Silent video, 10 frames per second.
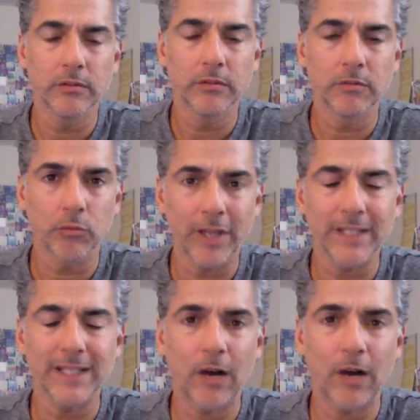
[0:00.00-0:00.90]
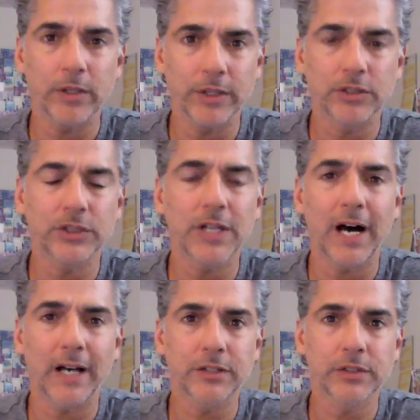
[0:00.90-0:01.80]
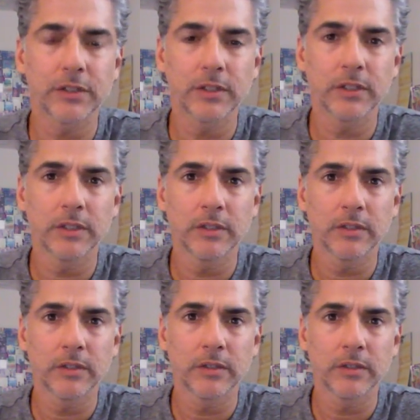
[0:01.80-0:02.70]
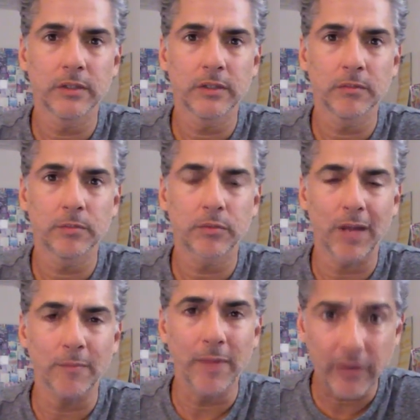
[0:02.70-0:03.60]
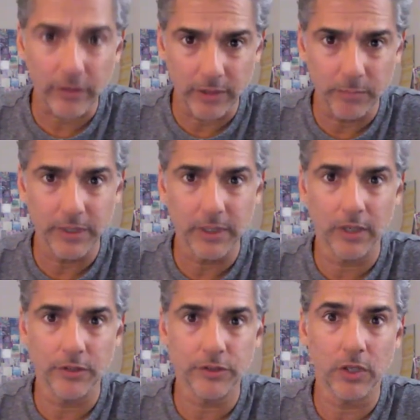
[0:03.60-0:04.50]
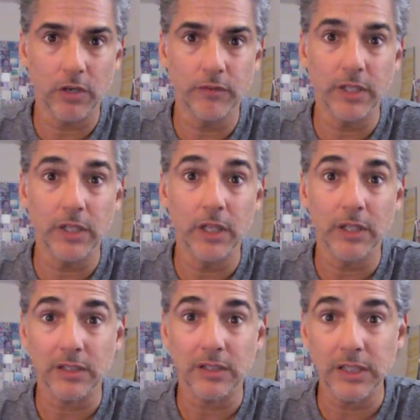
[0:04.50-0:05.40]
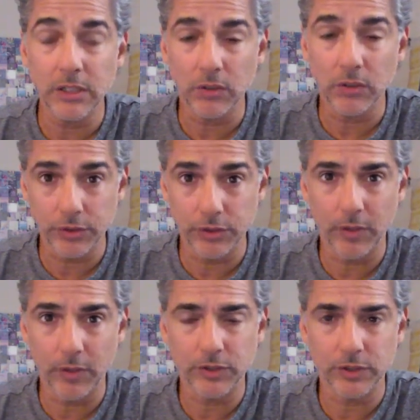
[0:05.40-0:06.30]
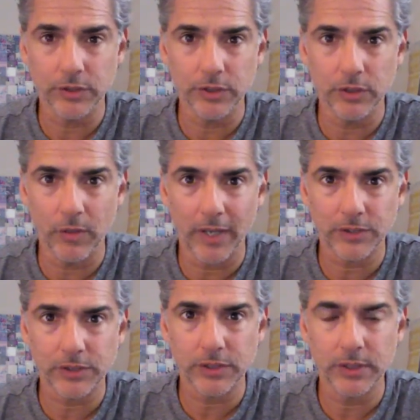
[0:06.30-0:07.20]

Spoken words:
right now in these stocks, primarily because of the legal situation in the US.